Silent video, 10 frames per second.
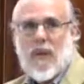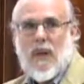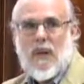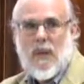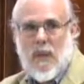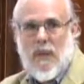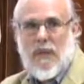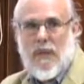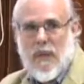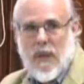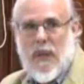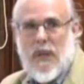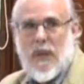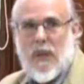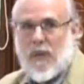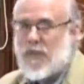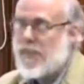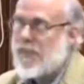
at some of the people,